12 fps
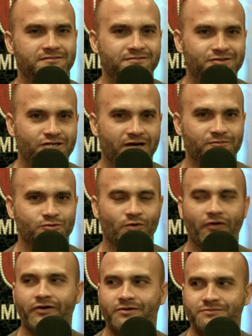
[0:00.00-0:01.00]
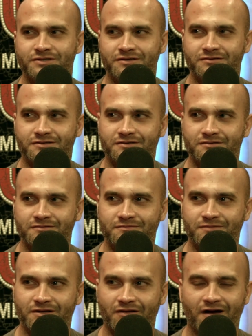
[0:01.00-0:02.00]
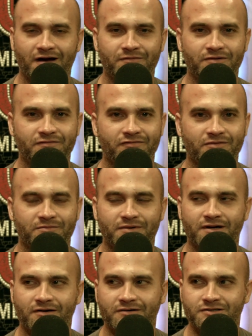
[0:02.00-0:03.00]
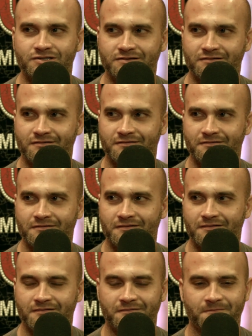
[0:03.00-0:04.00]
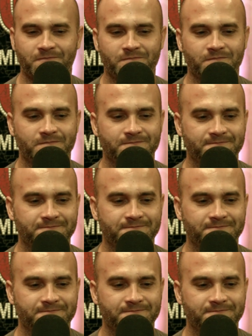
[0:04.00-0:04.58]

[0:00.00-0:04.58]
Yeah. James Williams used to be a lineman for the Bears. Let's go. I'd like